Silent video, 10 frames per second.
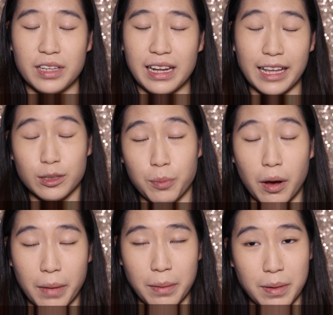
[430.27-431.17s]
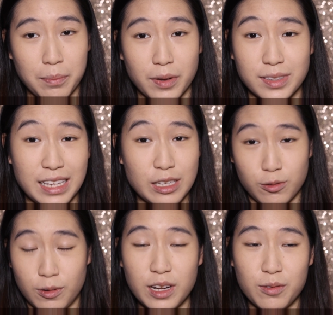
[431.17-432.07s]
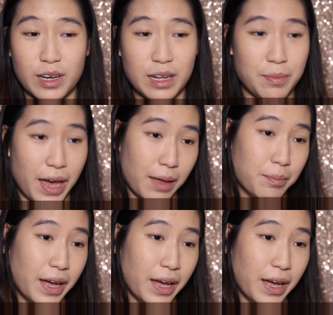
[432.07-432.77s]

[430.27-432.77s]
that like to pop my pimples, and it's really bad.